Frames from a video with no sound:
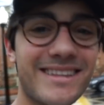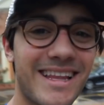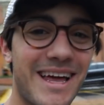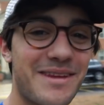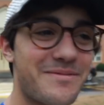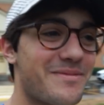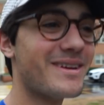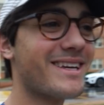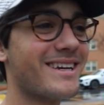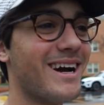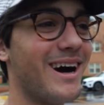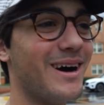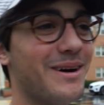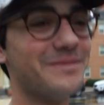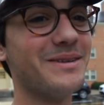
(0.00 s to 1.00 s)
Letting me
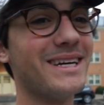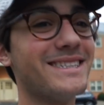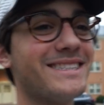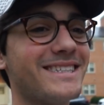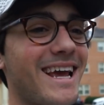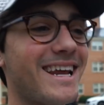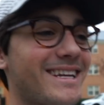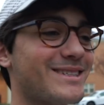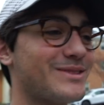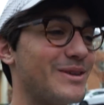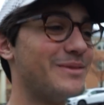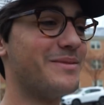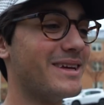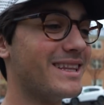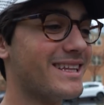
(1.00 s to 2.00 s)
come and stay in his
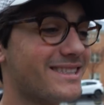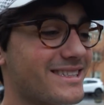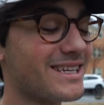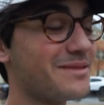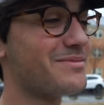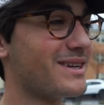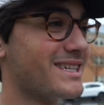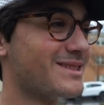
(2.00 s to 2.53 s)
room and then sleep in